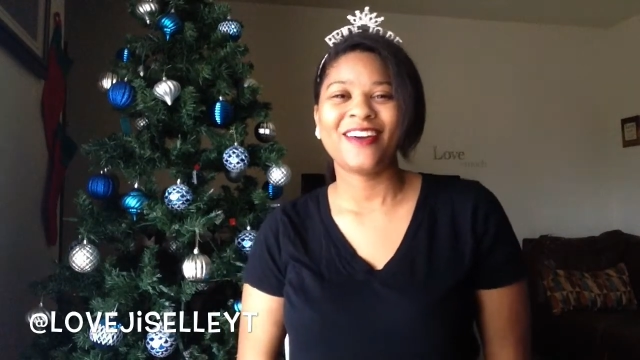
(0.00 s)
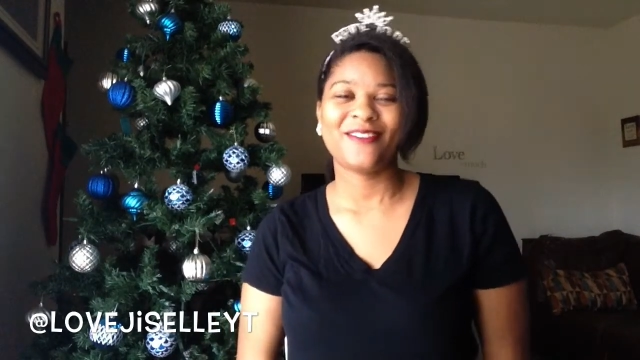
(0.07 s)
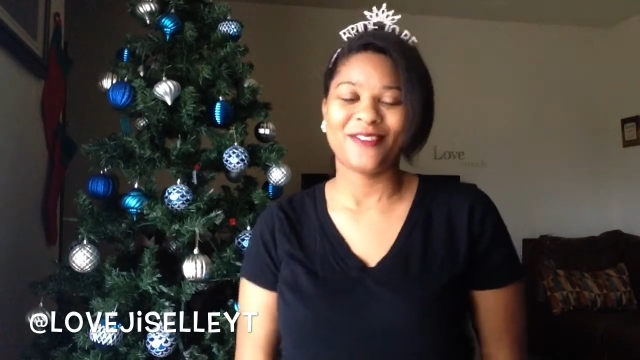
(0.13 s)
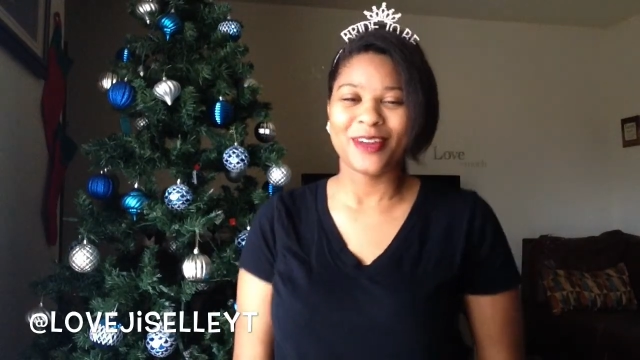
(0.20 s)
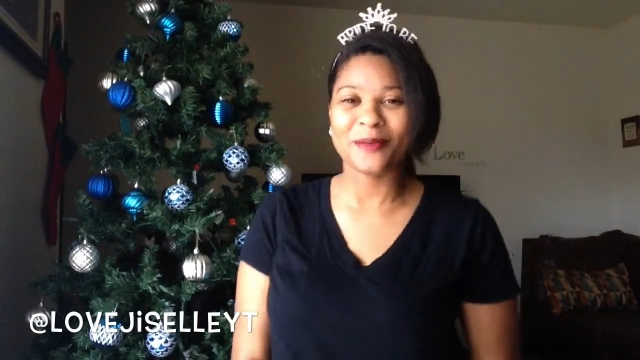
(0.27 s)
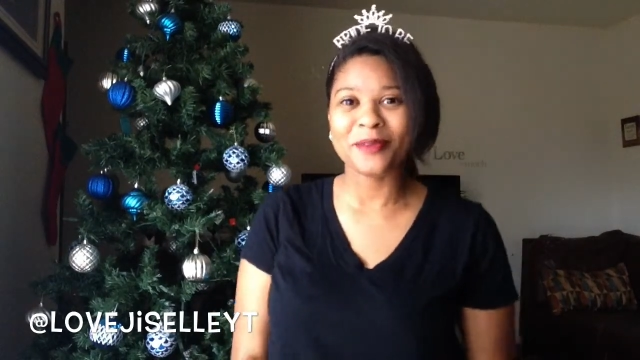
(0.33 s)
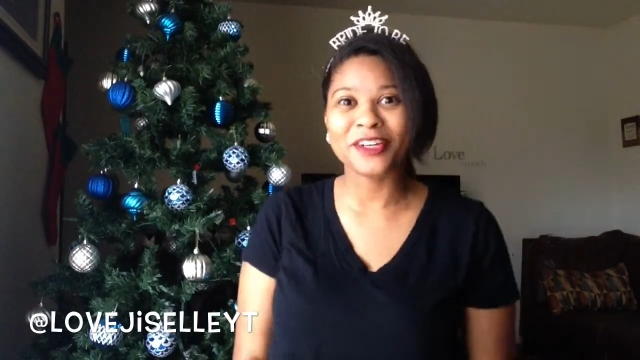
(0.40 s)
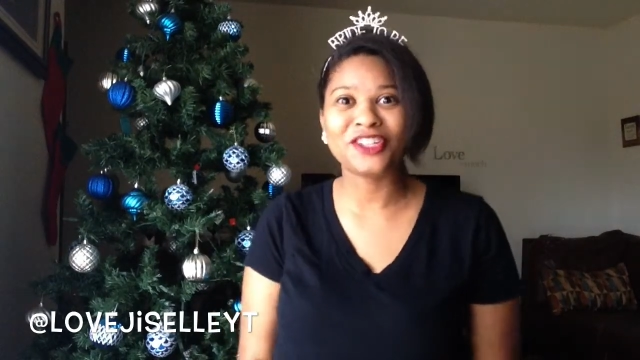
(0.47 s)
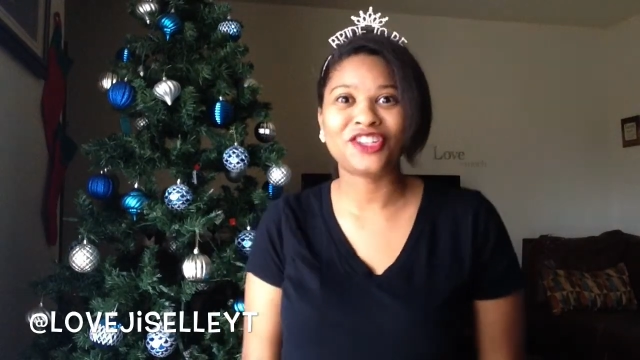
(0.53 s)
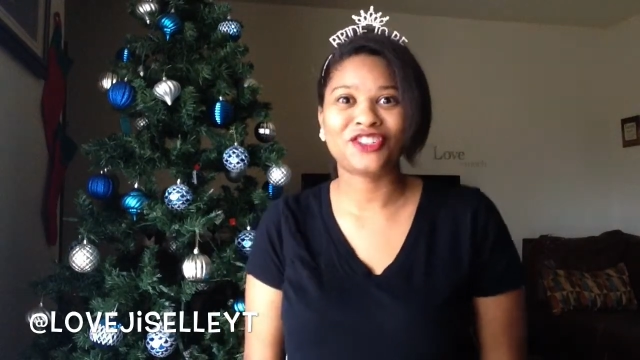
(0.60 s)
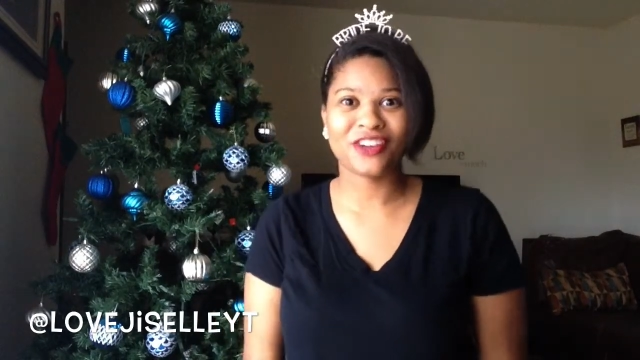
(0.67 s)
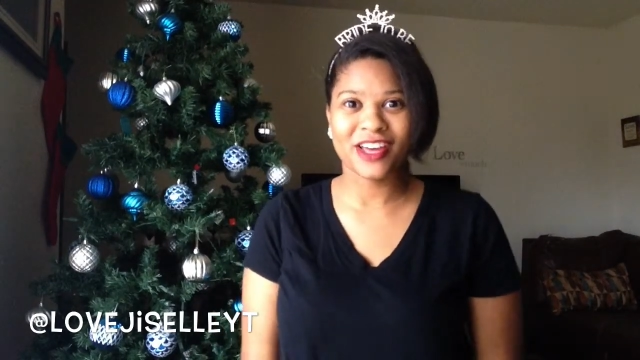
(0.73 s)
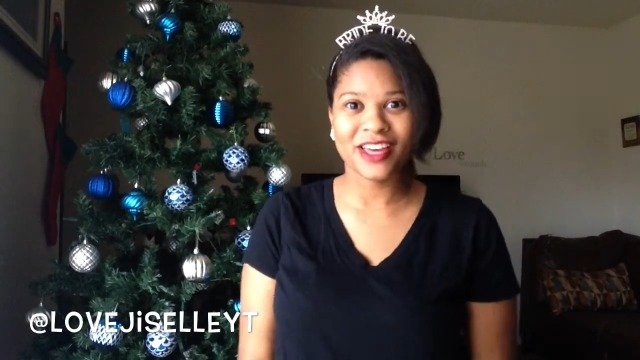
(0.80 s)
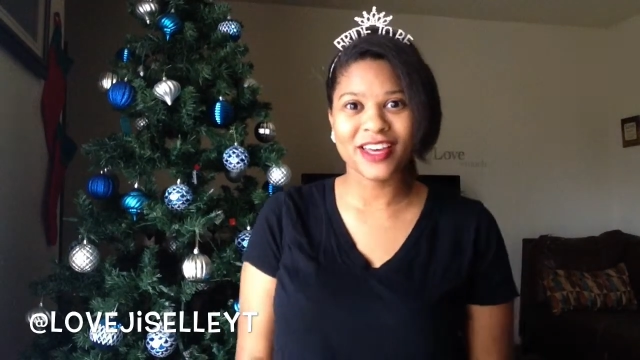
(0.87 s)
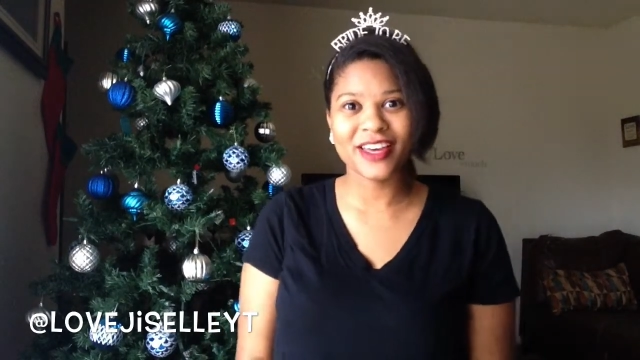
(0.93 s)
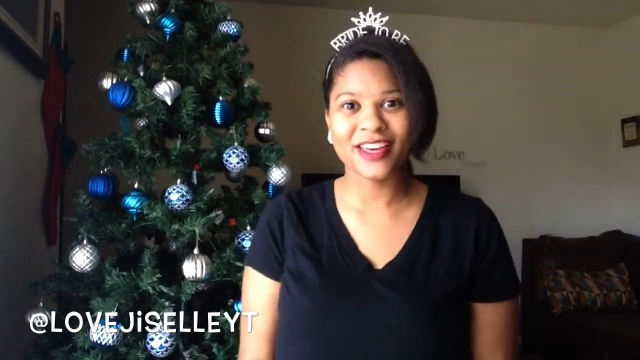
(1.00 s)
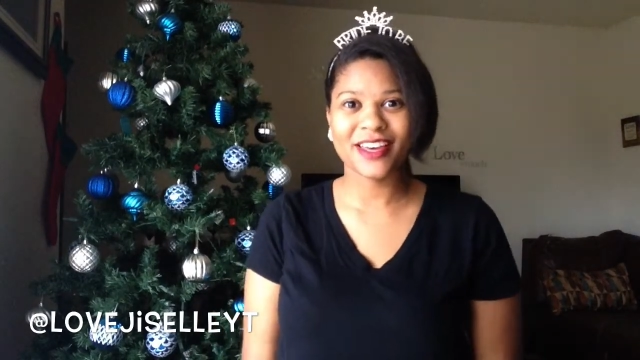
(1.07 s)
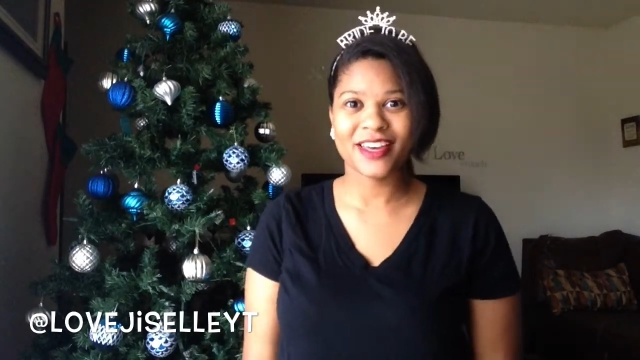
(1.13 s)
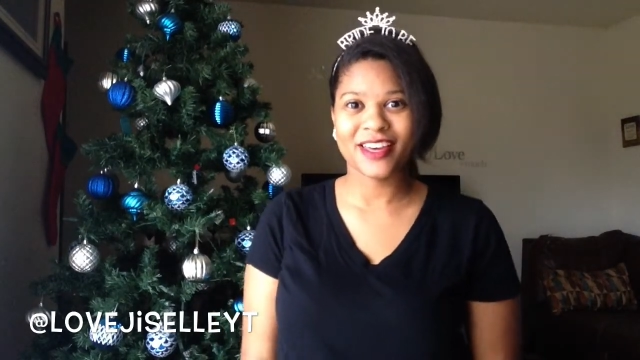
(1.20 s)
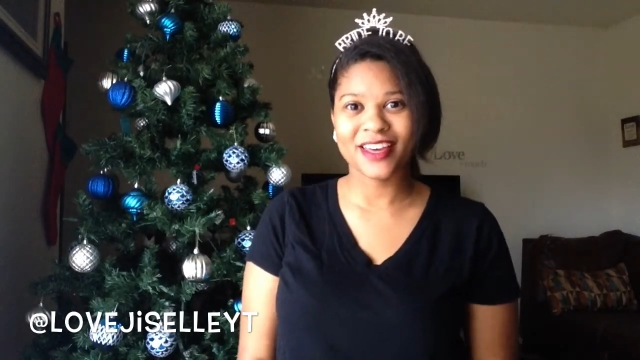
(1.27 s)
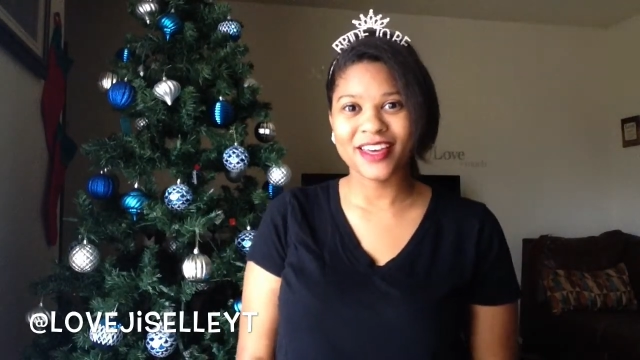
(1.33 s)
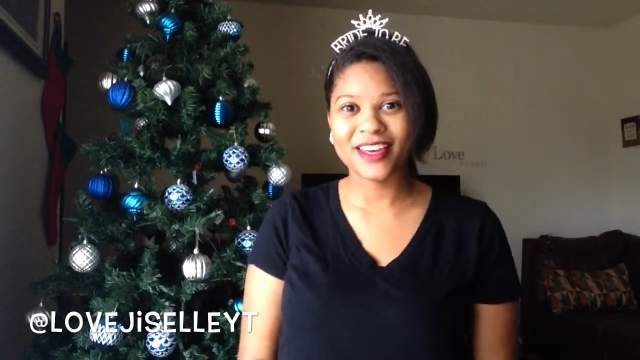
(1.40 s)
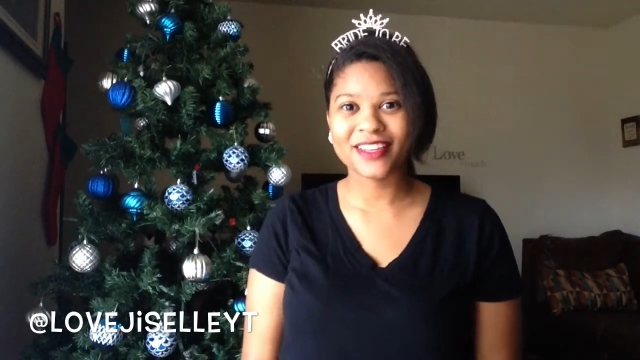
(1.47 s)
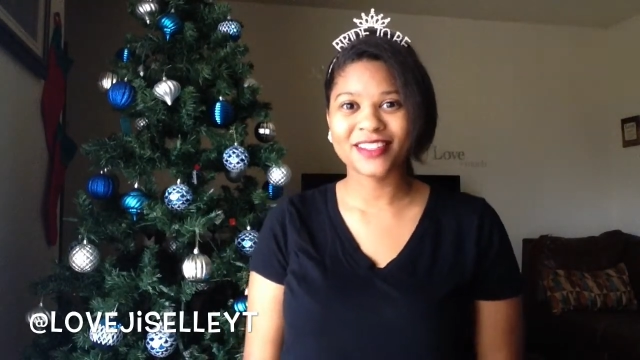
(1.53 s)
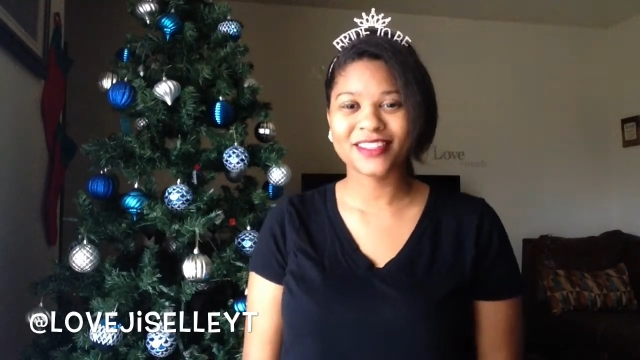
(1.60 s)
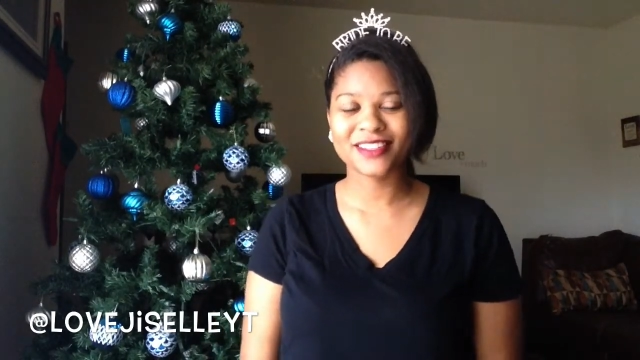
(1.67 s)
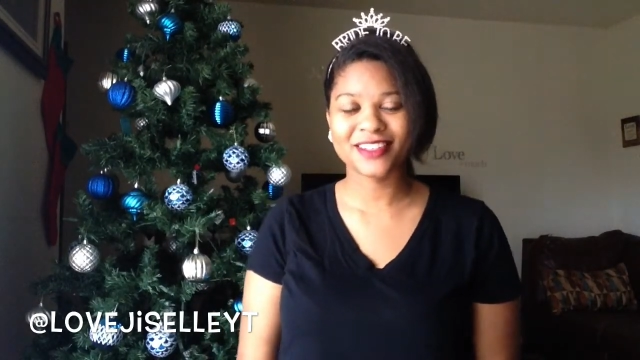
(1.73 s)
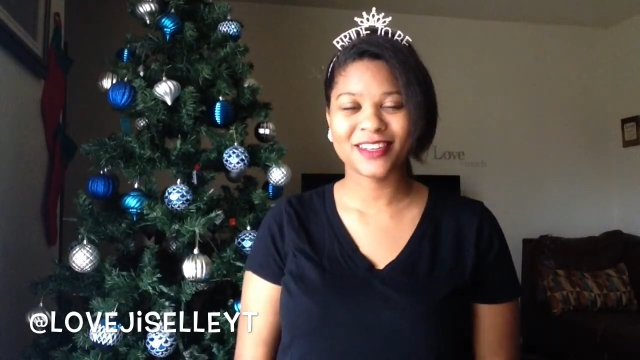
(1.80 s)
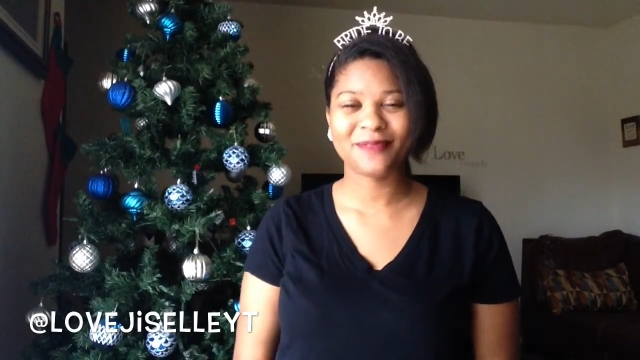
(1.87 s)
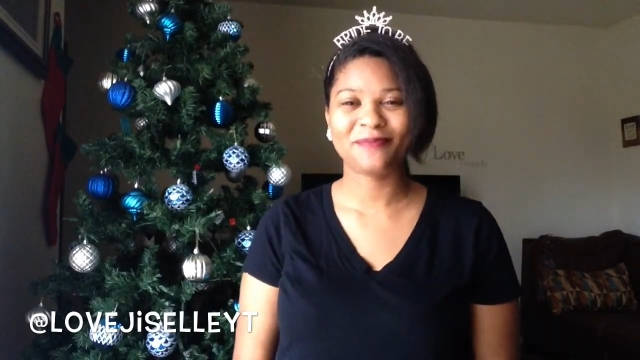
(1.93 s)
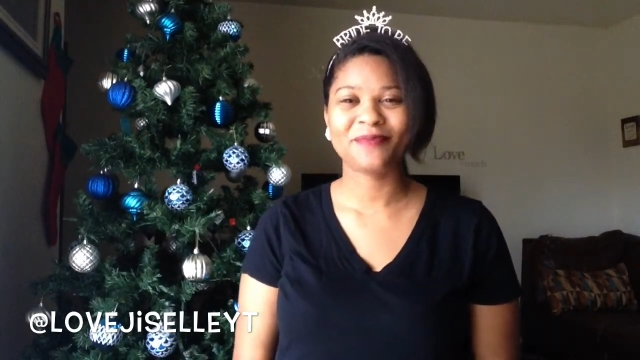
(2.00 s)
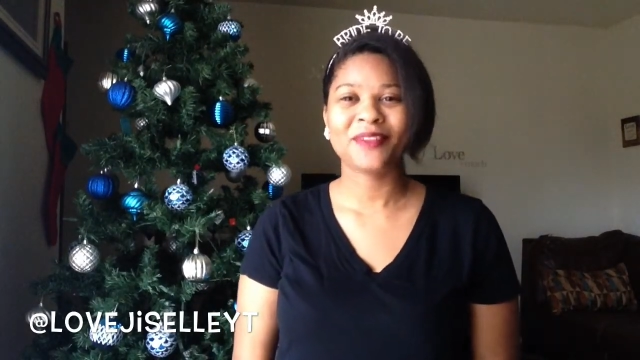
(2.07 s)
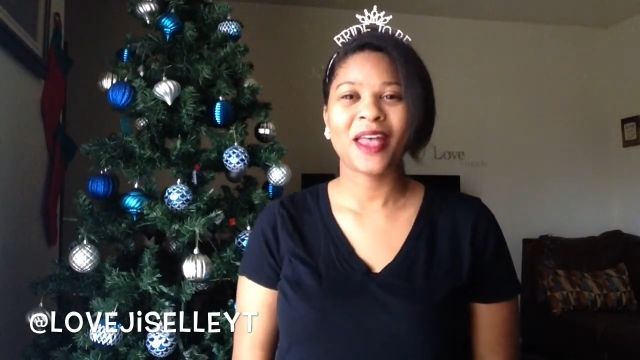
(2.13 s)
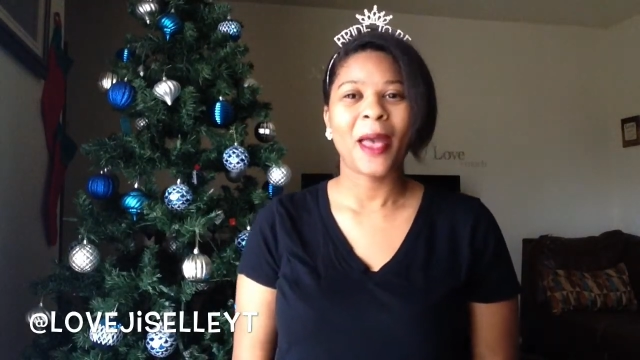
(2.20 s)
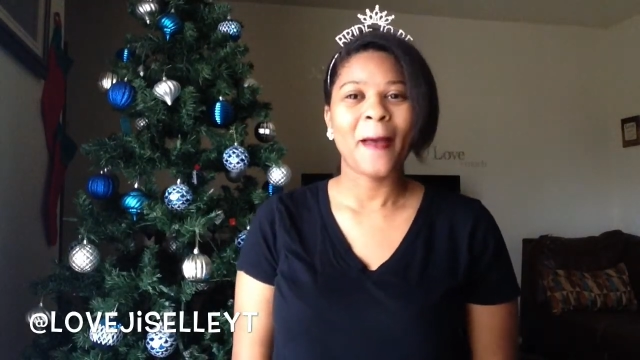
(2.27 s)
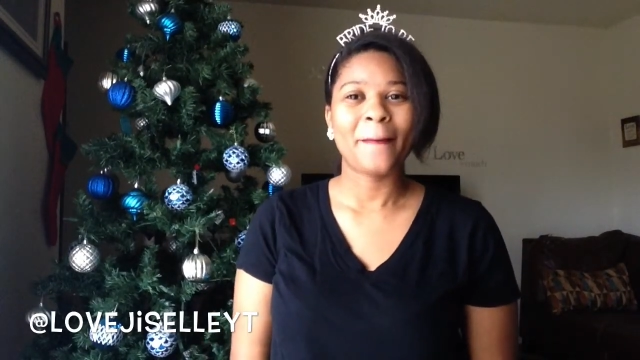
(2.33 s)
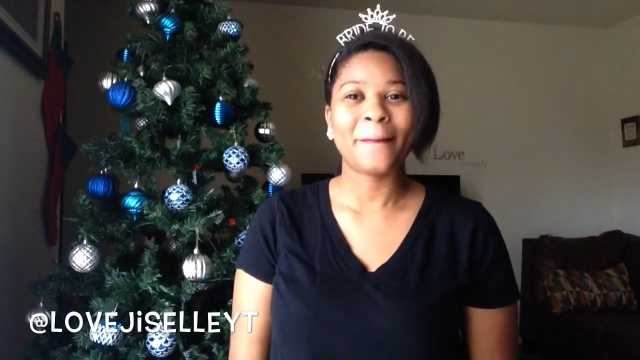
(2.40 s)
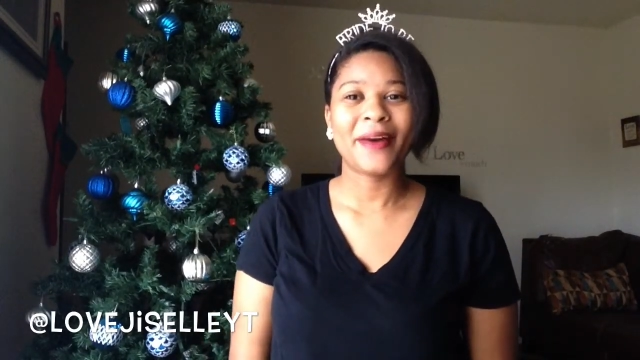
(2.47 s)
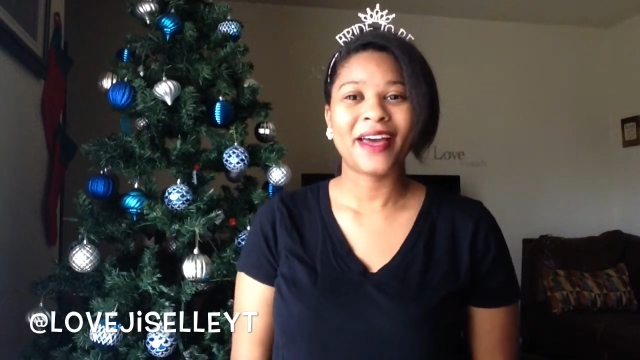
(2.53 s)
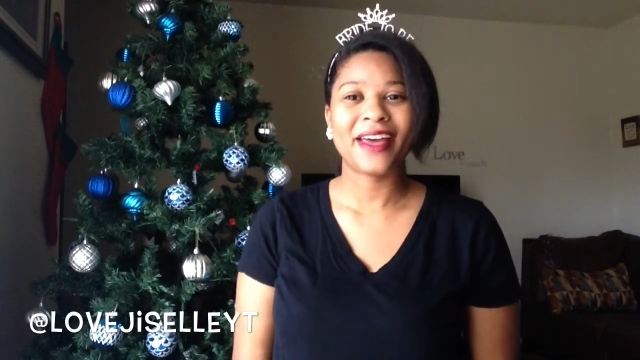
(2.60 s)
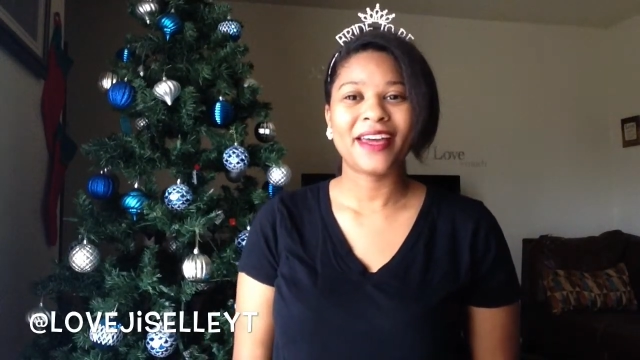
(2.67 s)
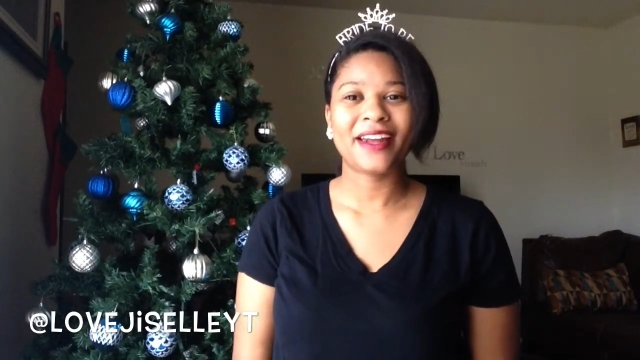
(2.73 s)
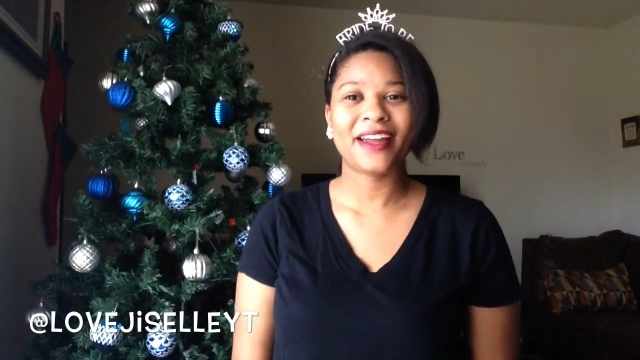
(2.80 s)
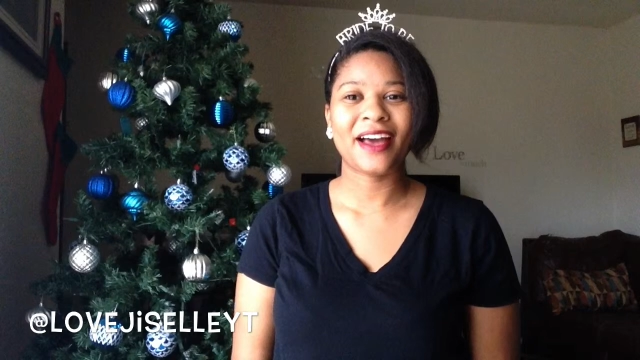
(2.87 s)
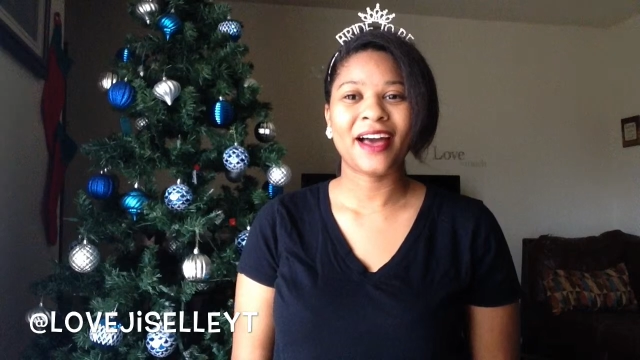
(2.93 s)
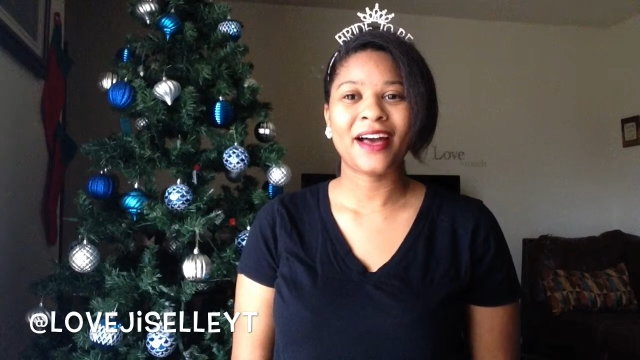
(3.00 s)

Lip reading: Gonna be stressed. But